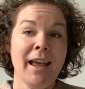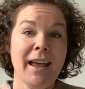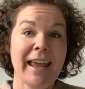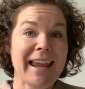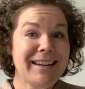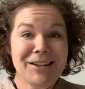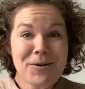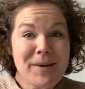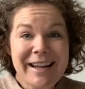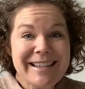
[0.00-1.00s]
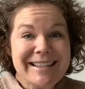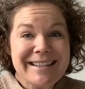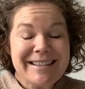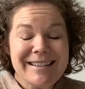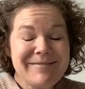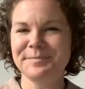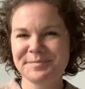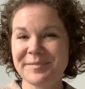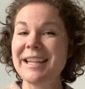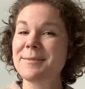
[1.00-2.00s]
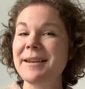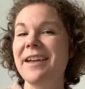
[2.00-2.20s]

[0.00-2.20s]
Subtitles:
And you know what? It's been